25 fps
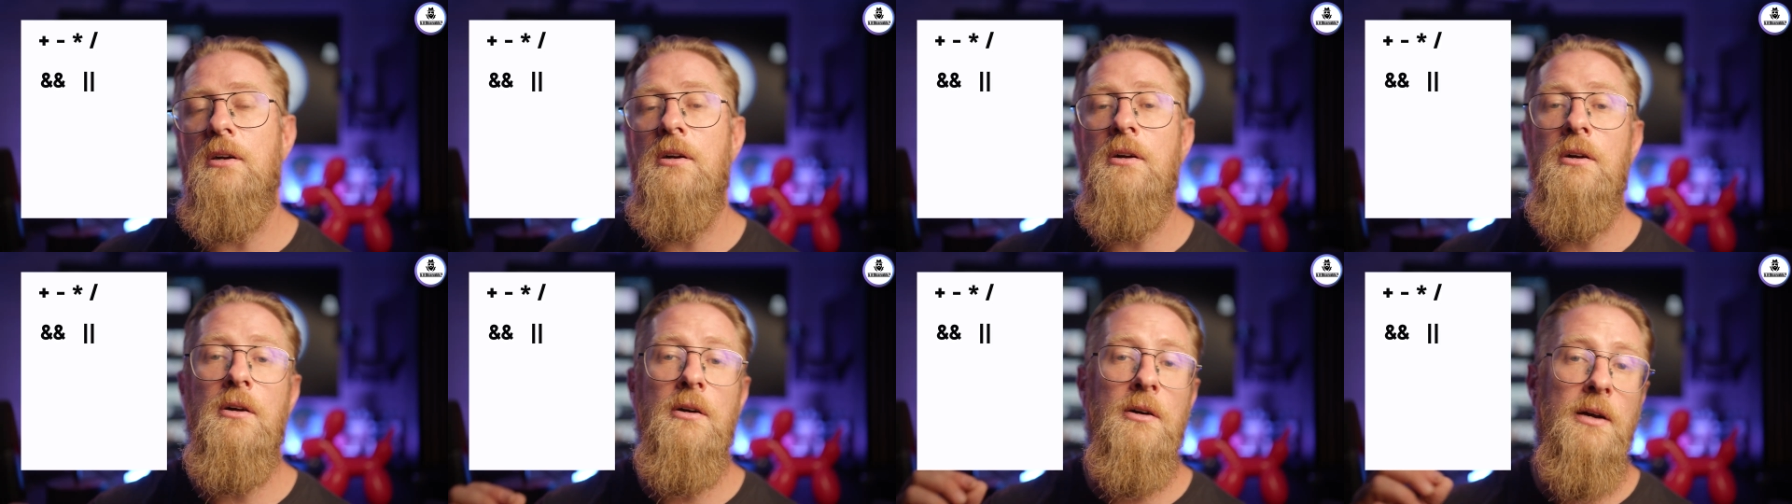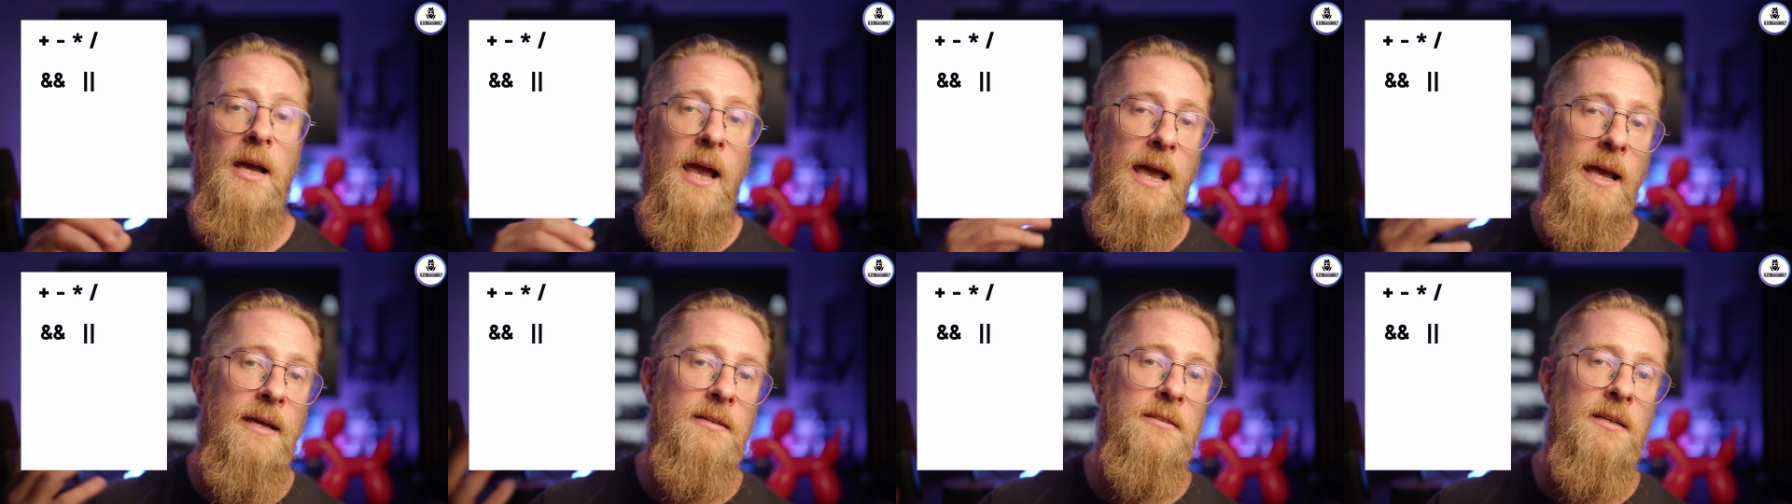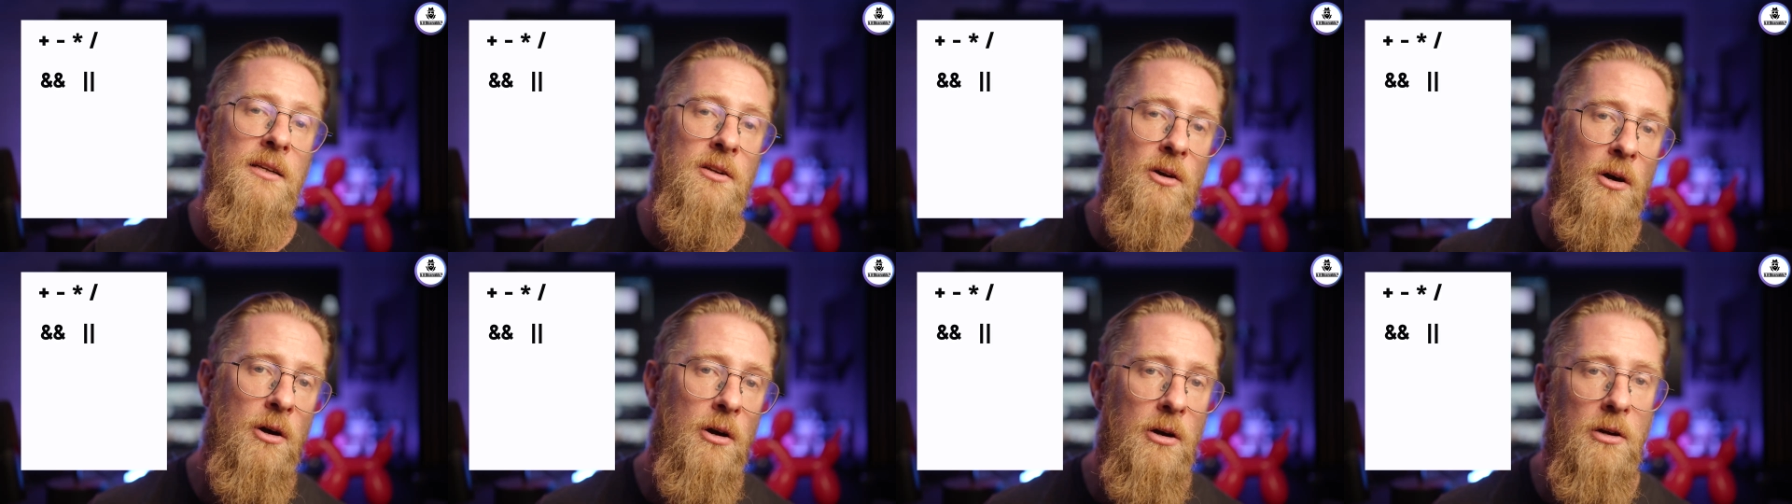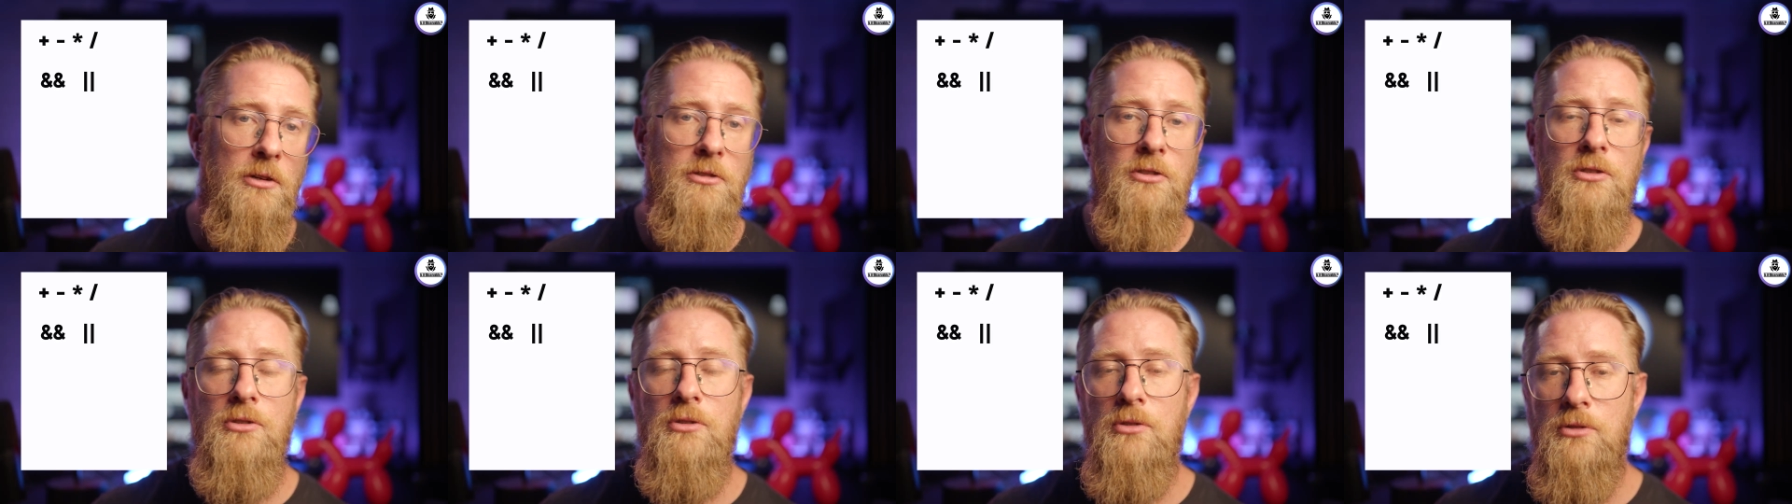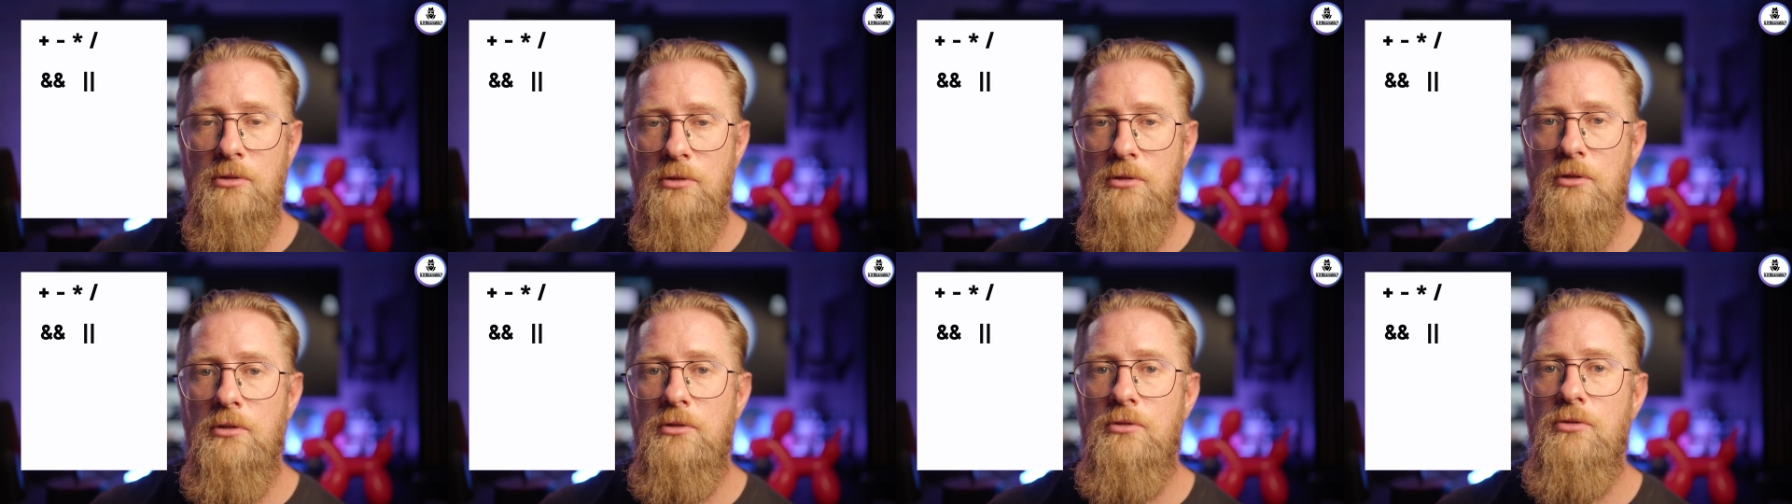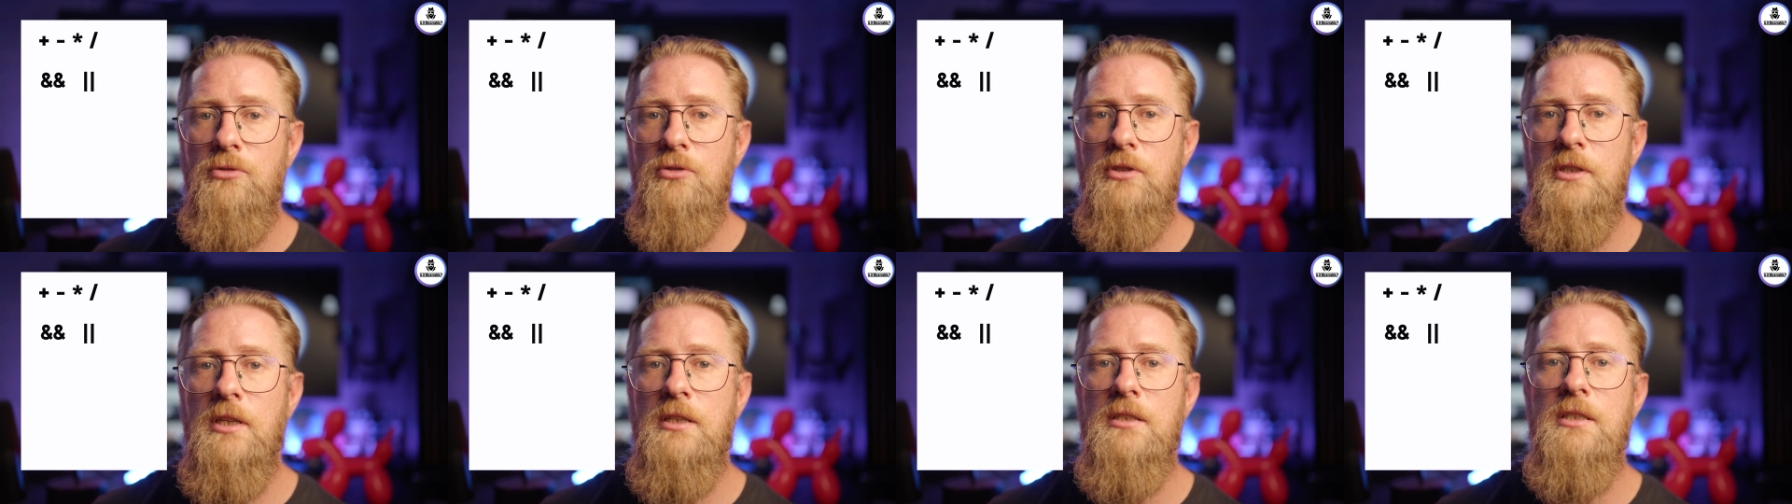and OR, so the
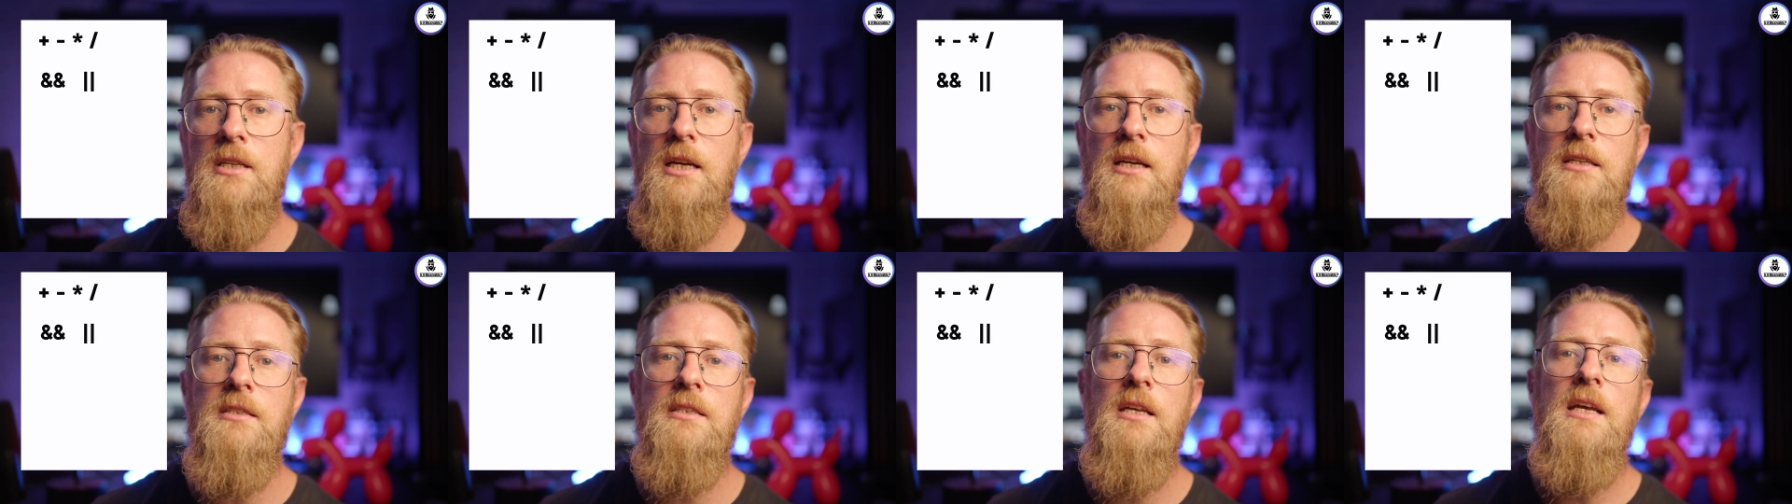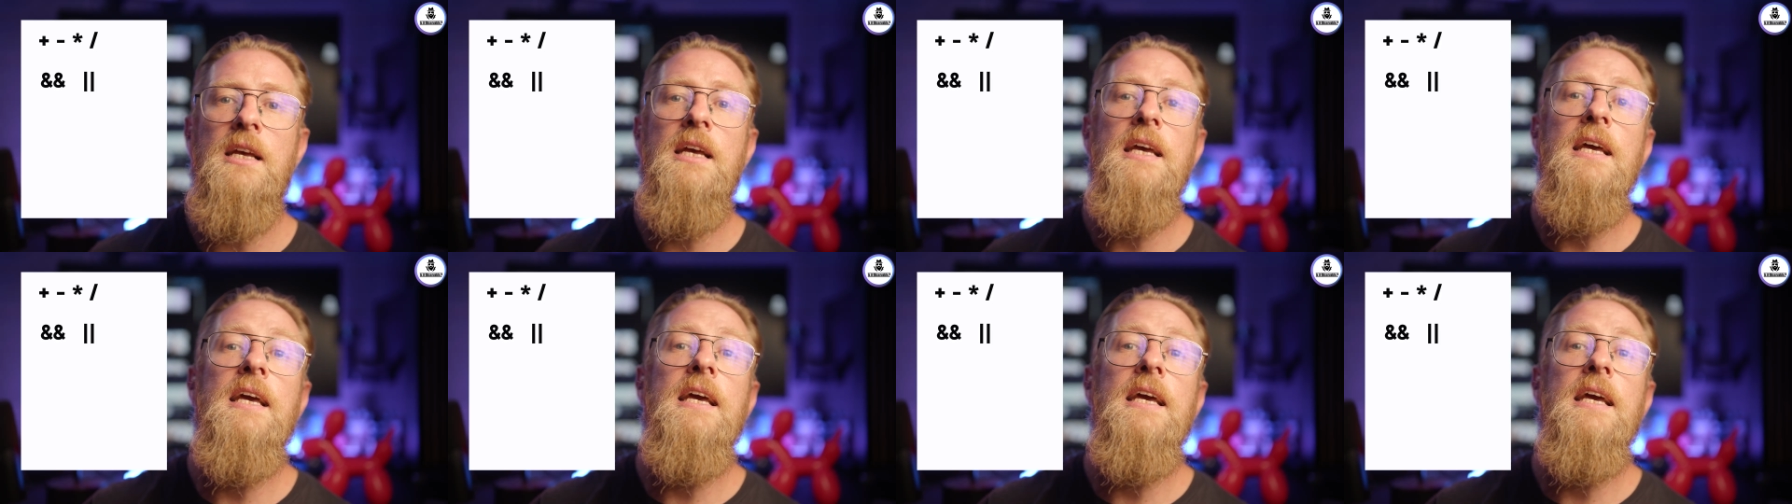two syntax.